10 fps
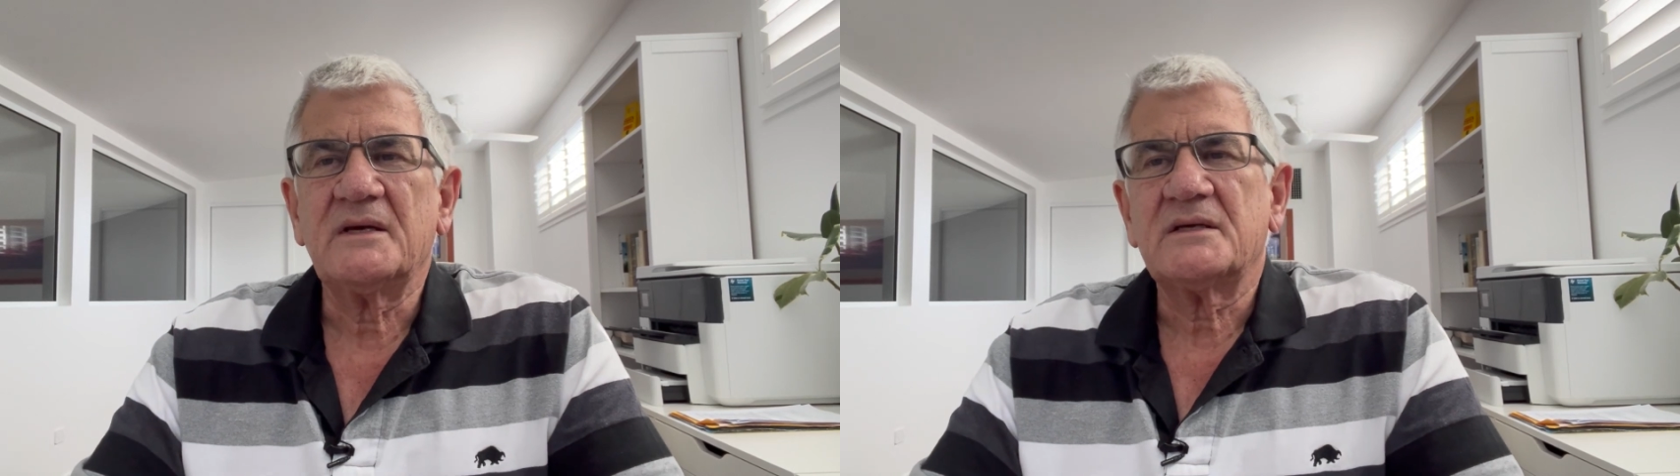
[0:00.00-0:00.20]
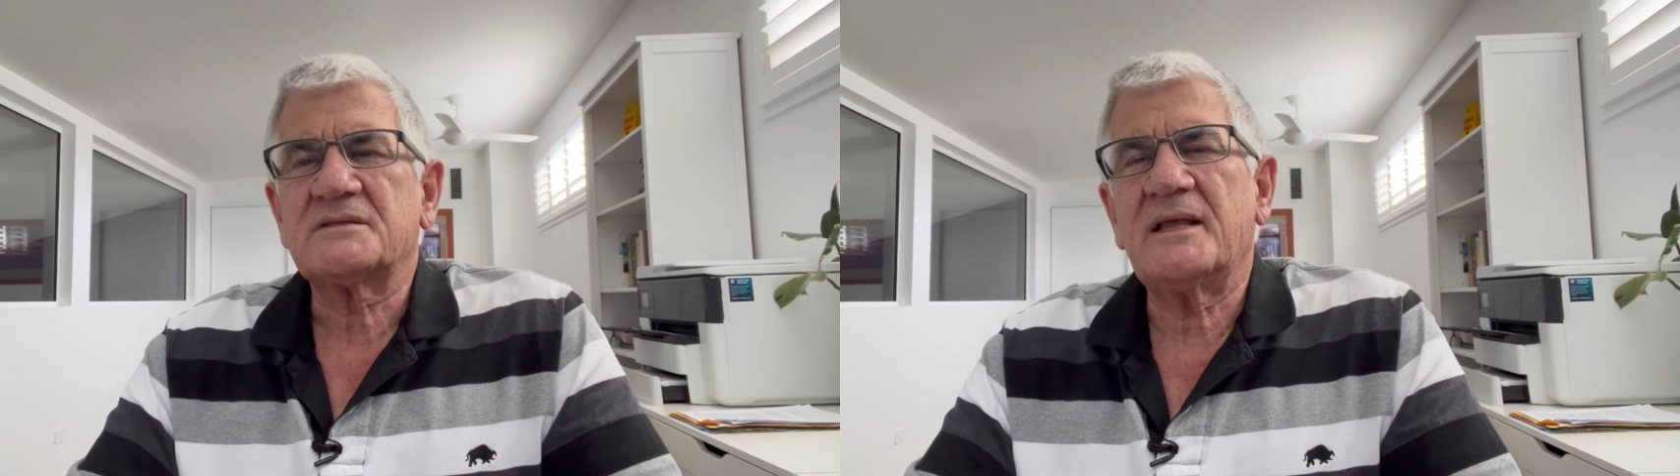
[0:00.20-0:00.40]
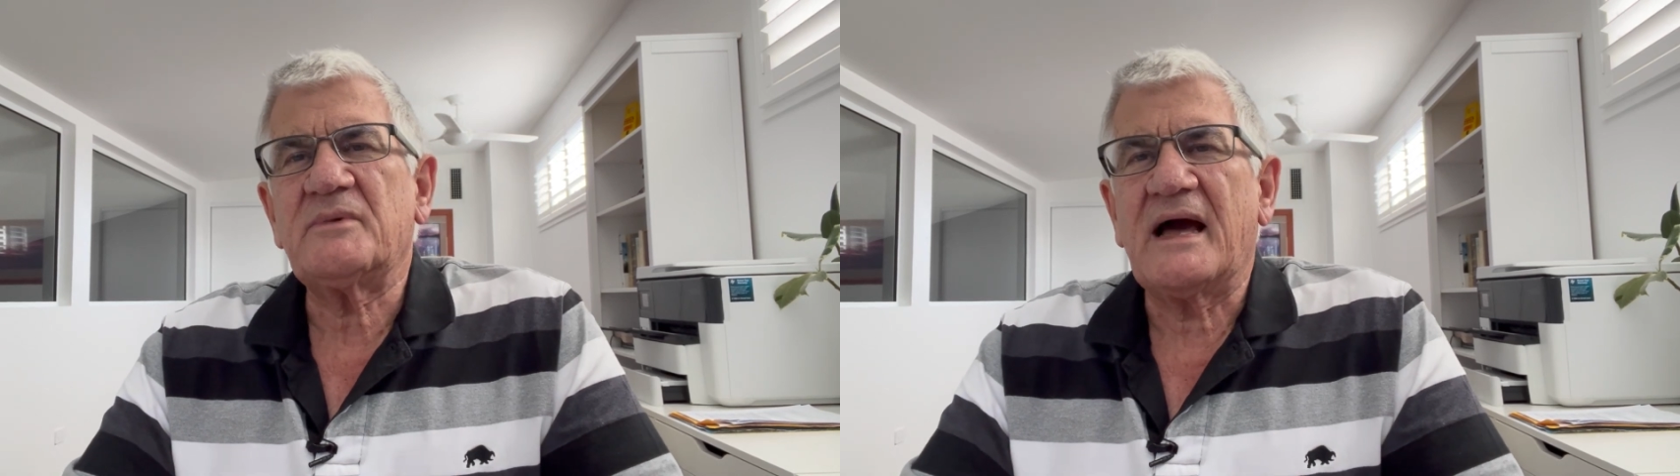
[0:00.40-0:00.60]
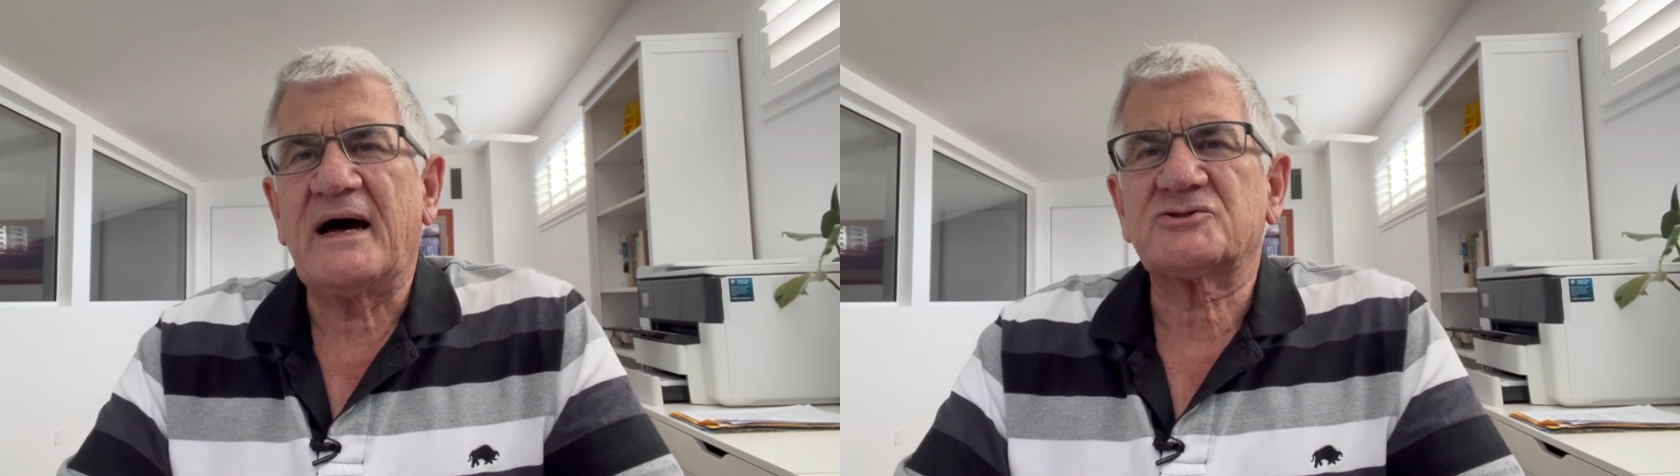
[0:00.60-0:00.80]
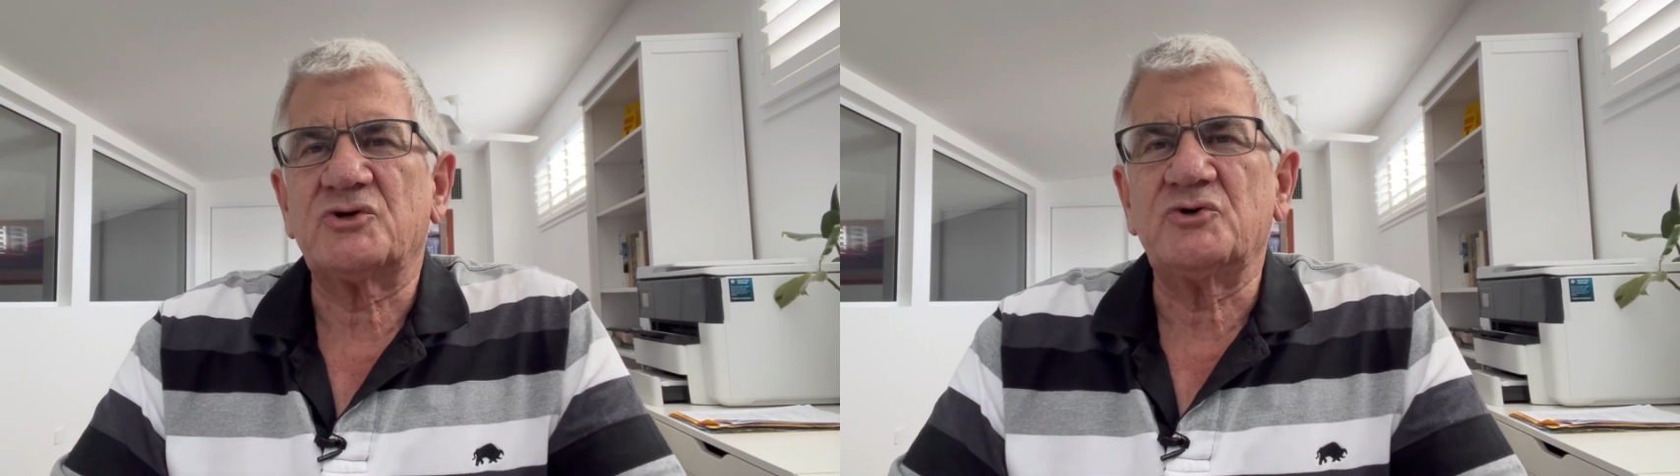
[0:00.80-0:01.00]
So let me
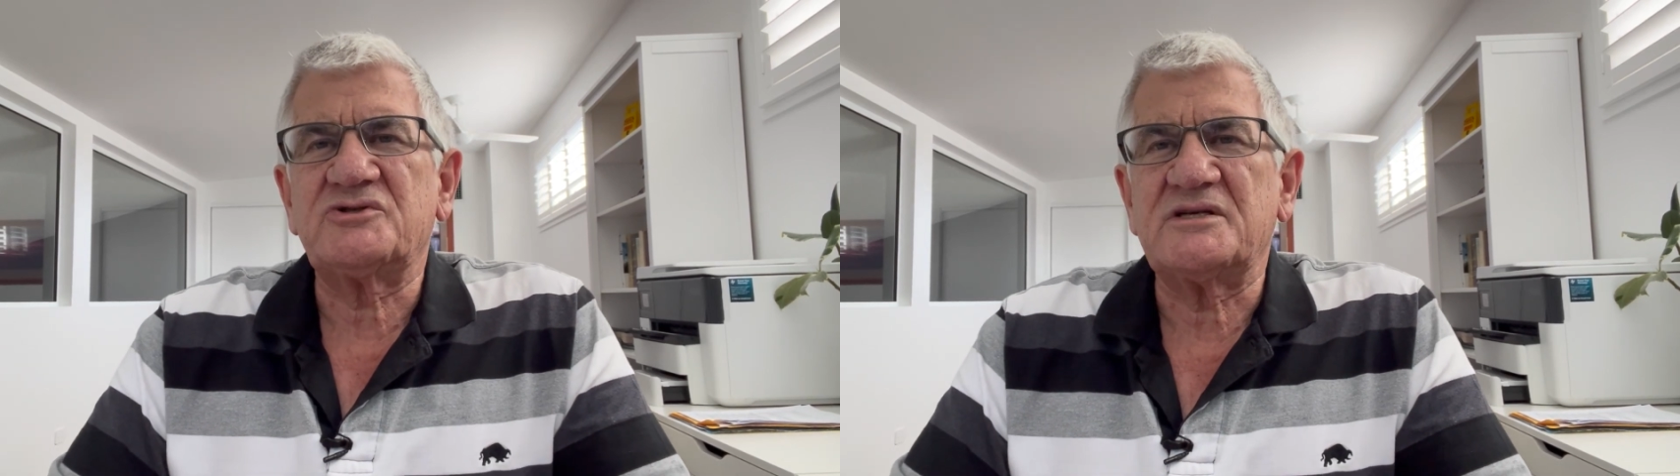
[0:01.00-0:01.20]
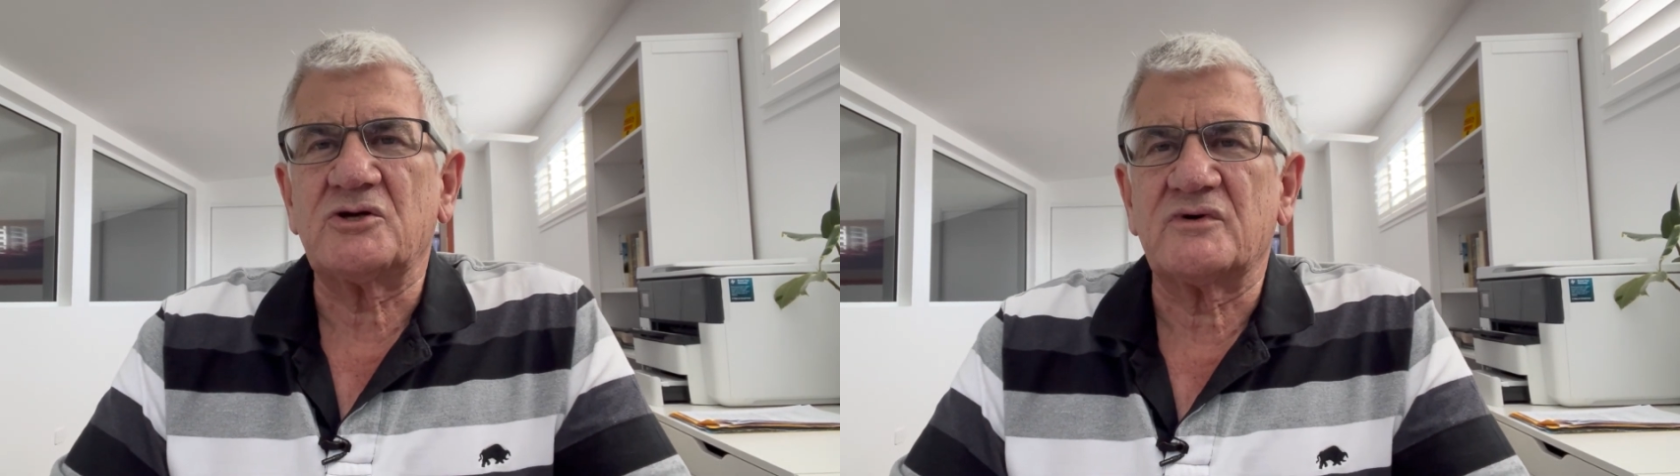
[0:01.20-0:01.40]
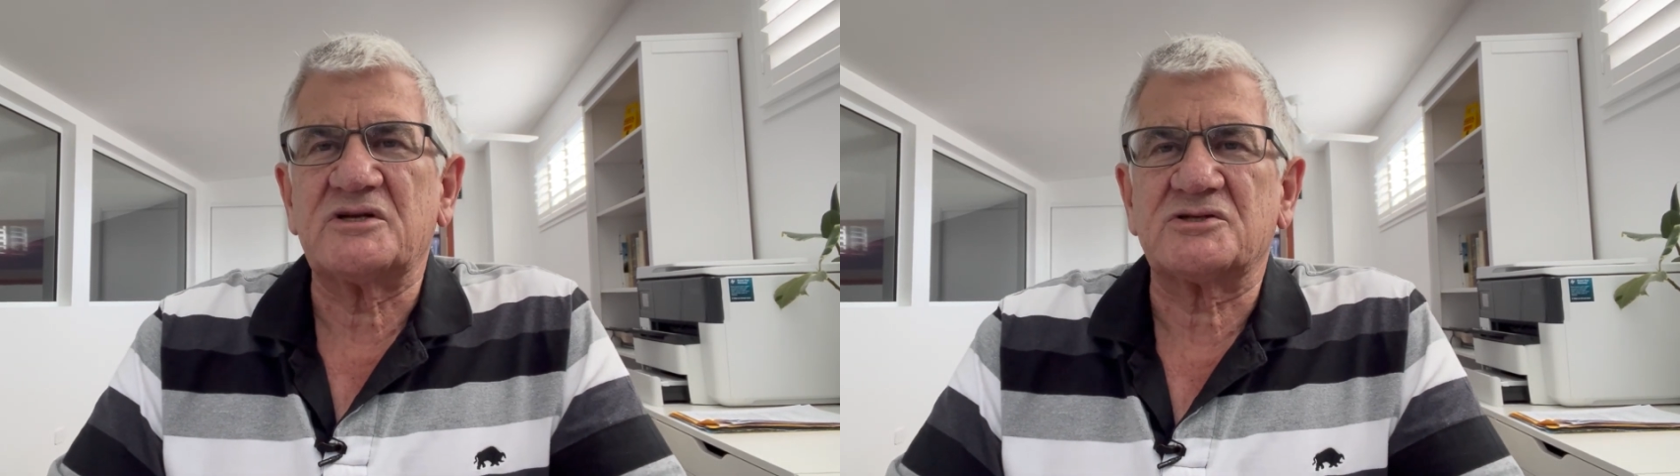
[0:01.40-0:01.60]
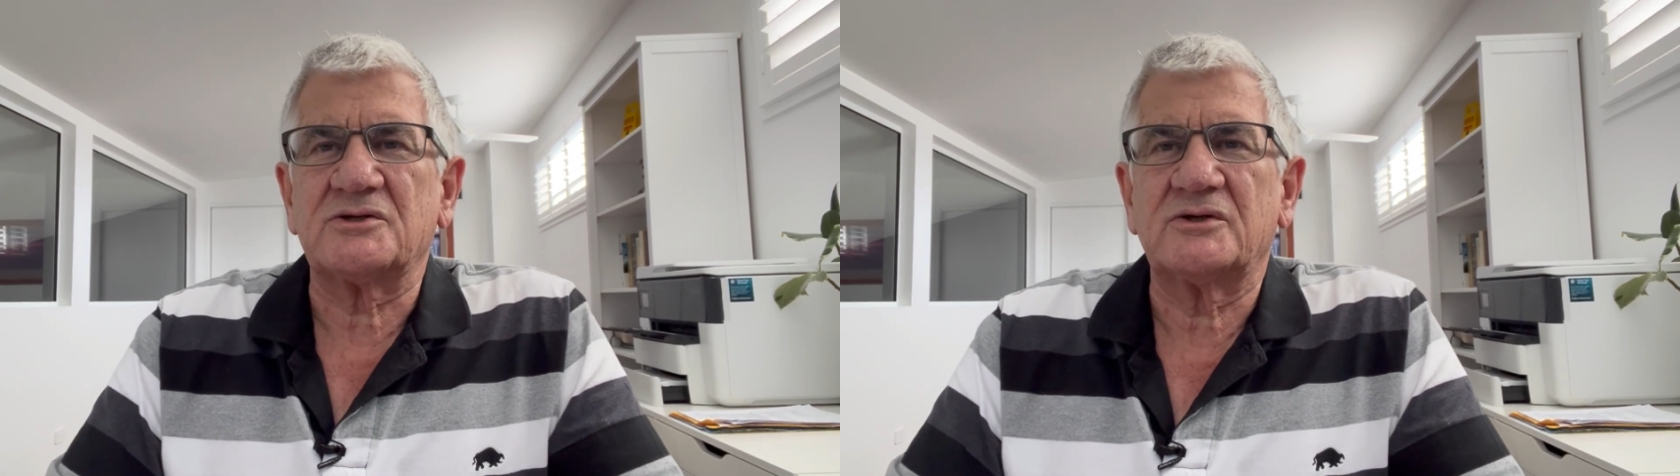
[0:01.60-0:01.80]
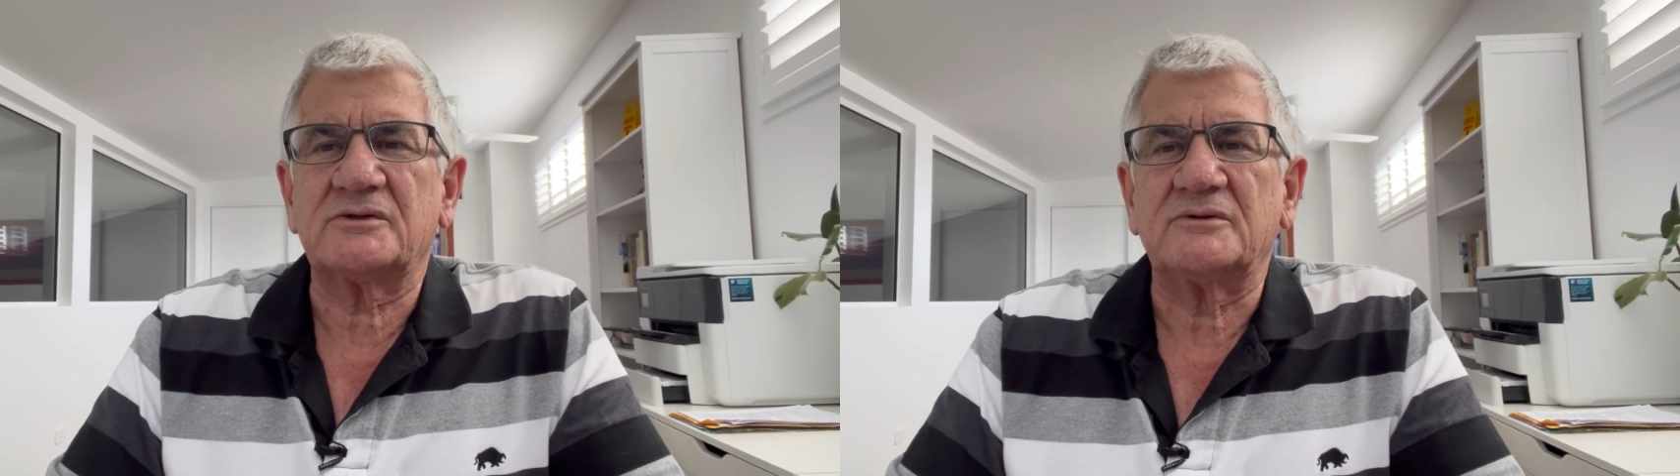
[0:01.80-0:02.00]
ask you, who's in your inner
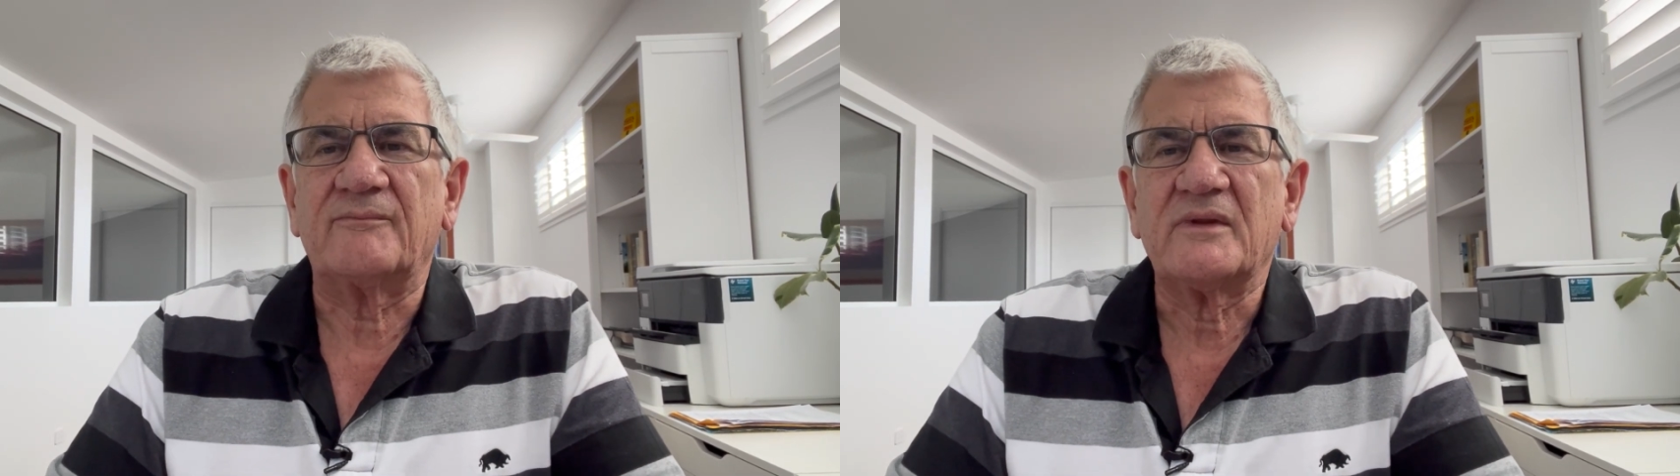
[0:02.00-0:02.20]
circle?